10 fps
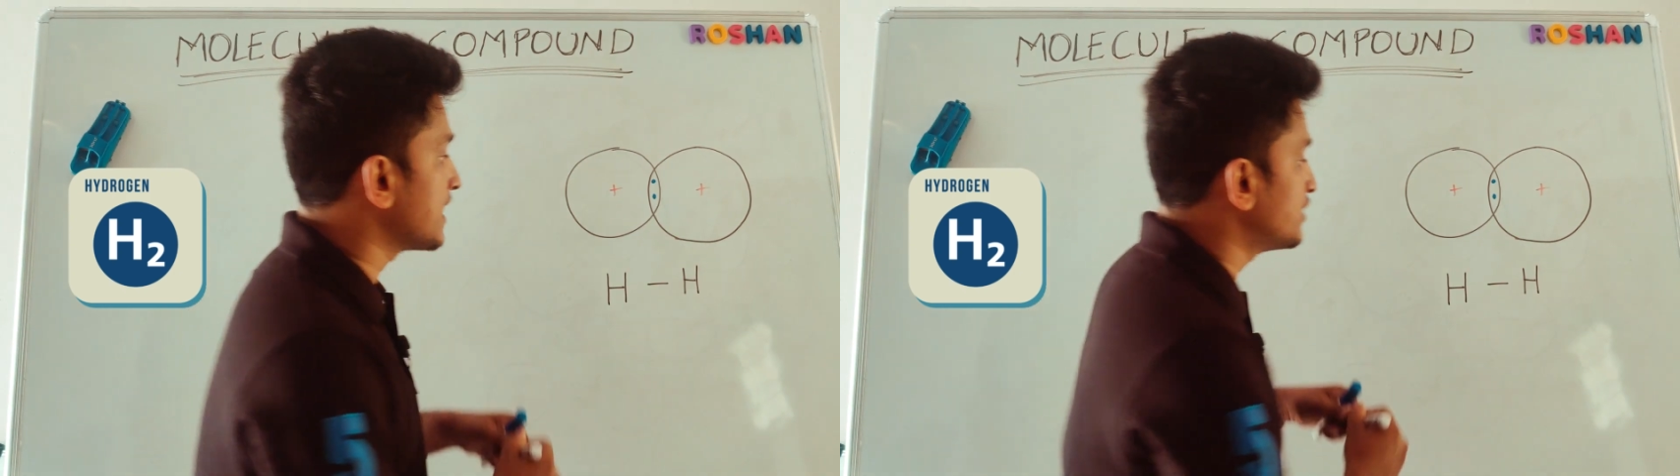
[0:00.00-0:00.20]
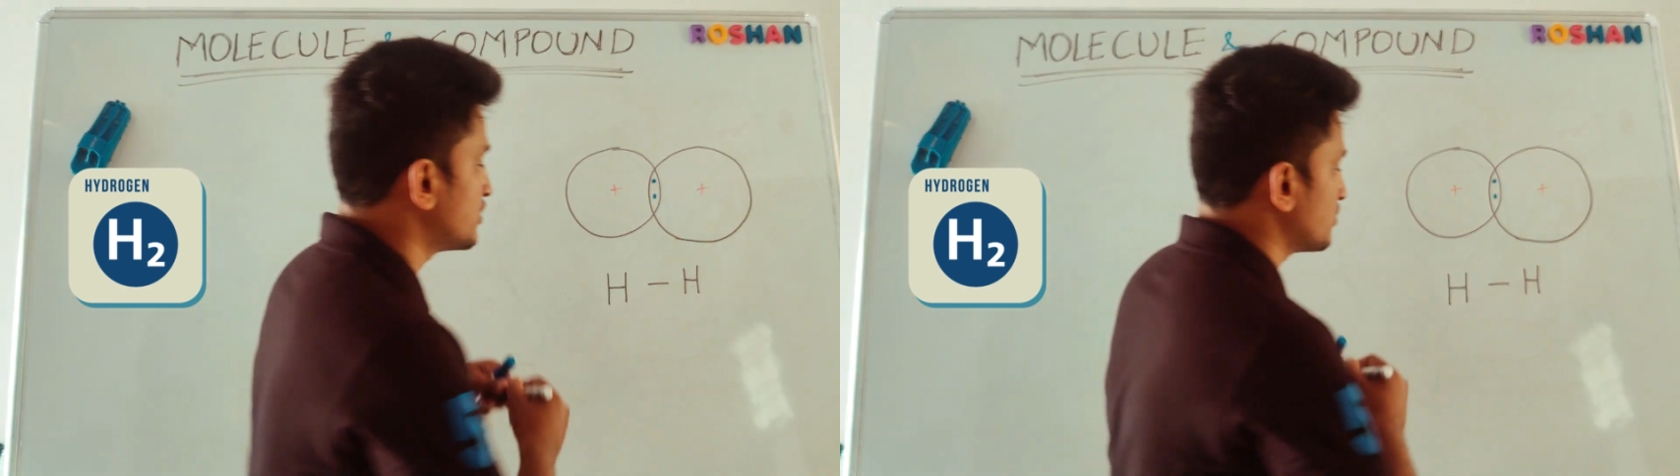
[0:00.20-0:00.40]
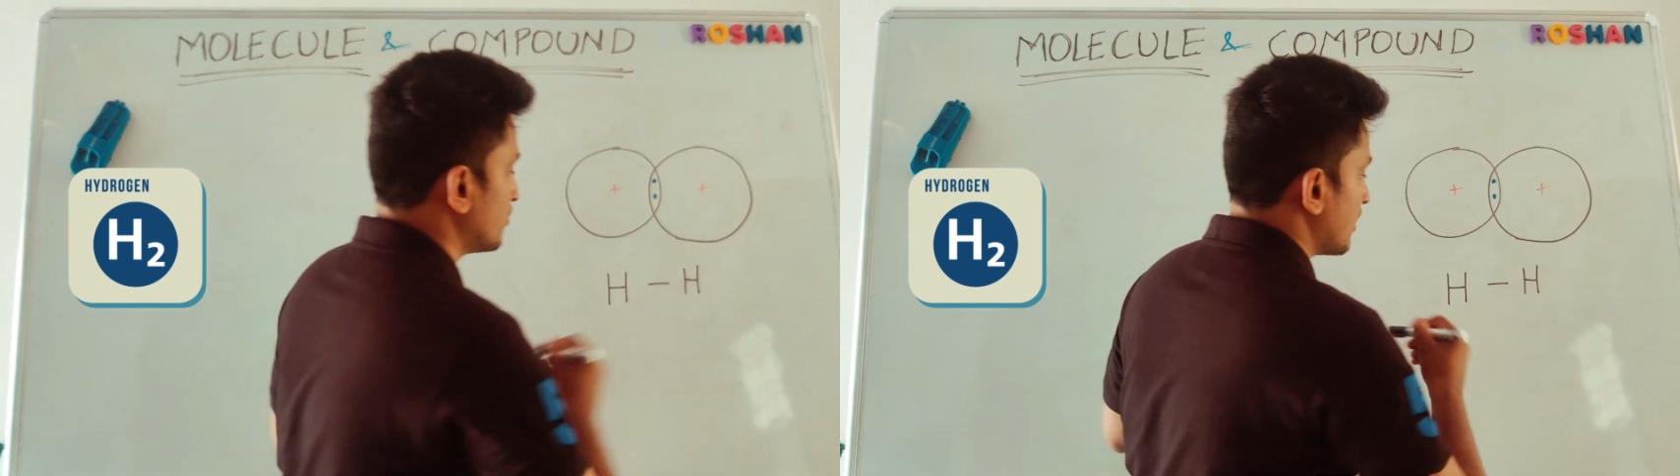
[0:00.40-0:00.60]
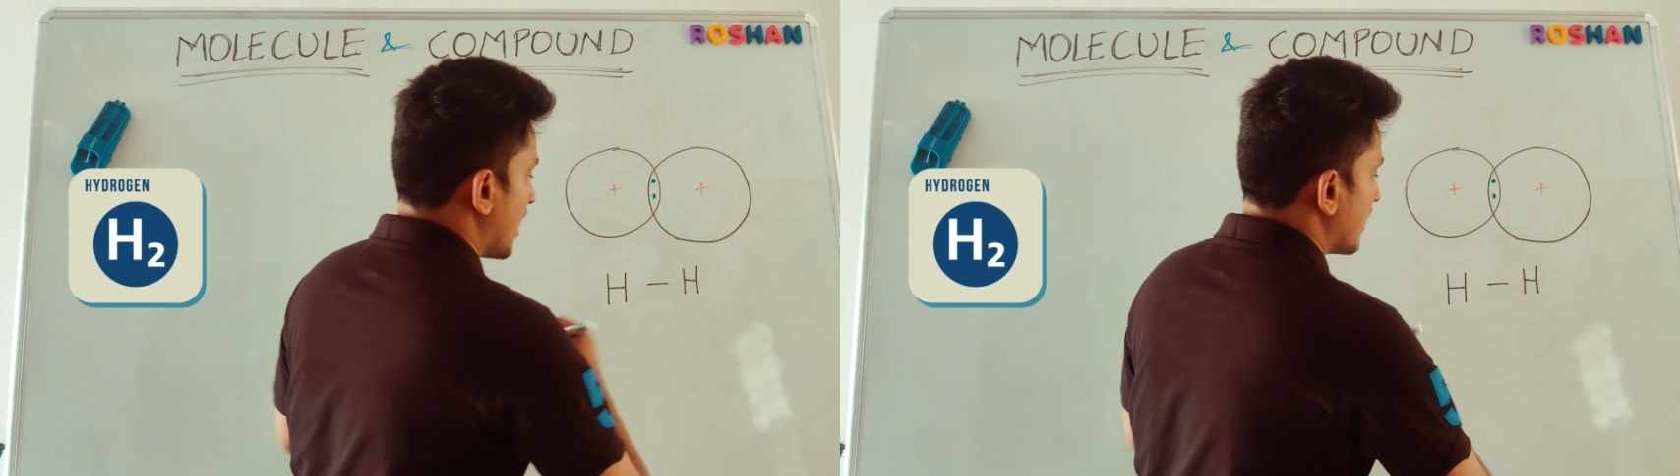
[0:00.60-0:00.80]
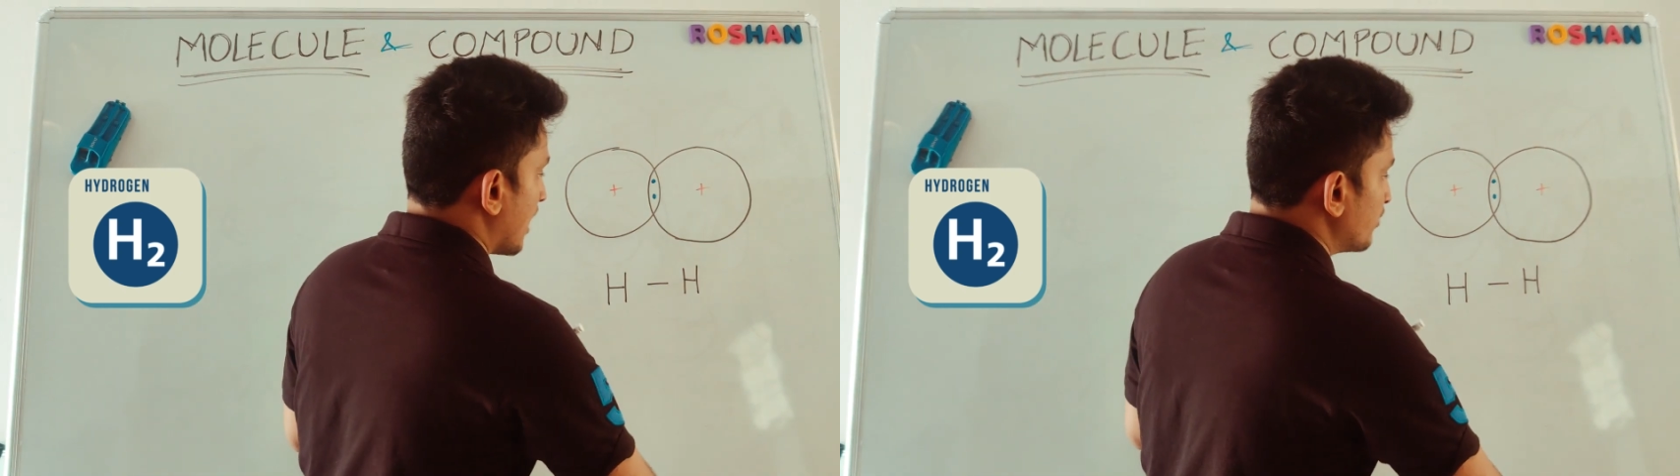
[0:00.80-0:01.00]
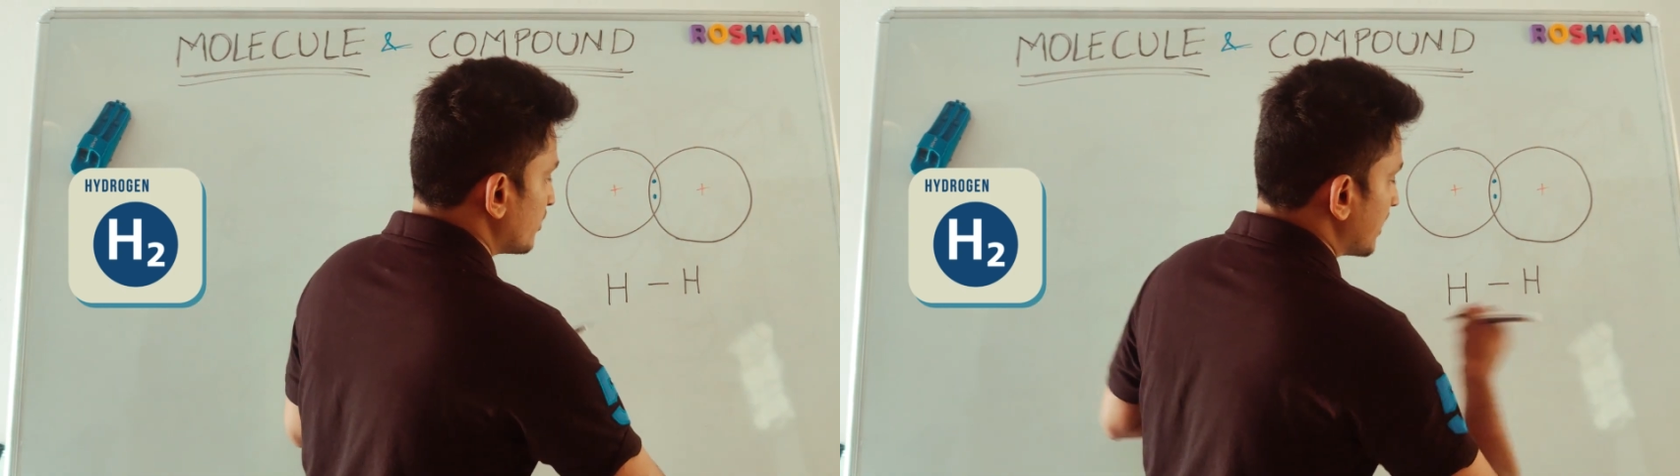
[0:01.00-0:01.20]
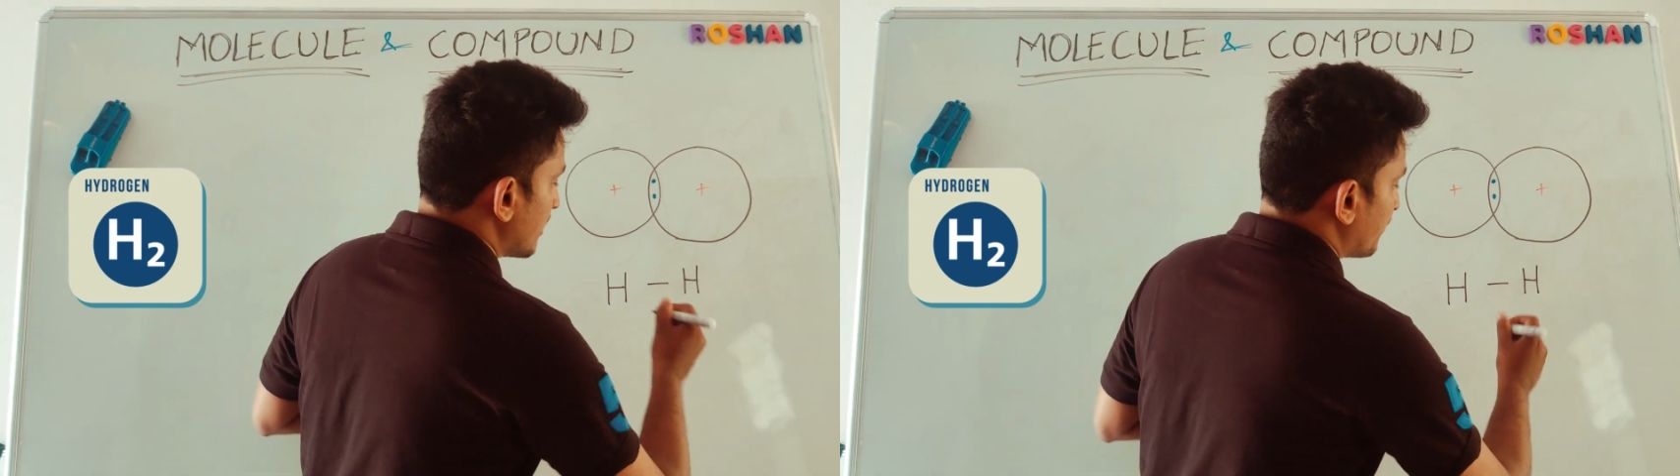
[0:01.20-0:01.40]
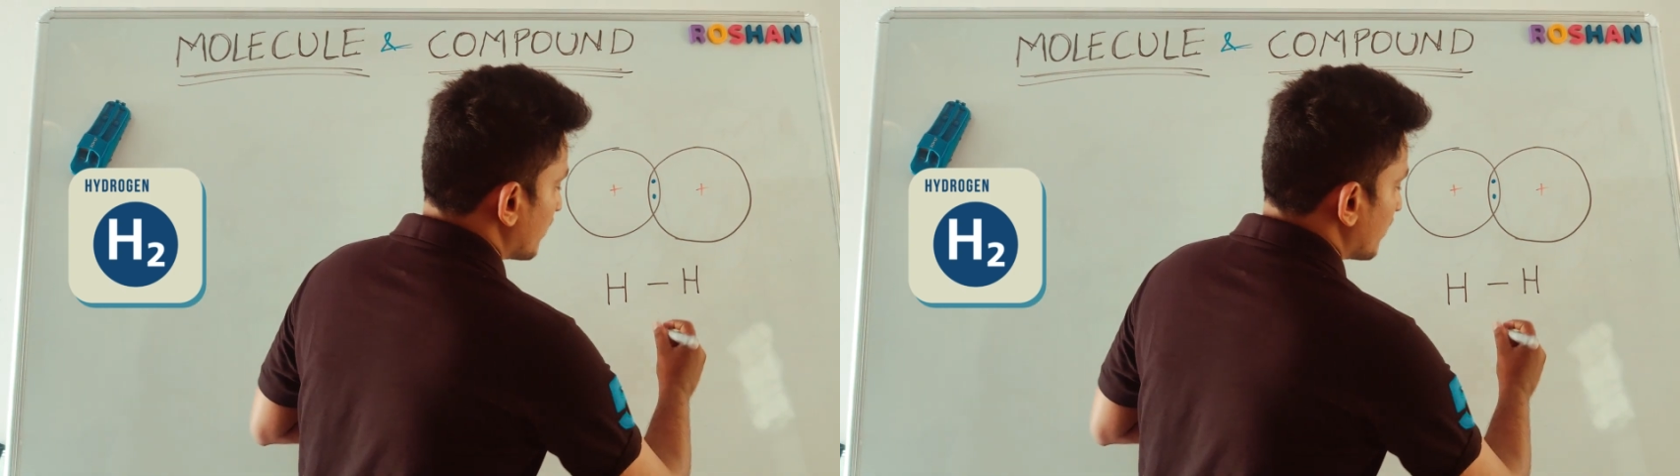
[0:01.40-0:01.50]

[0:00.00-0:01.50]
H2. And how to write the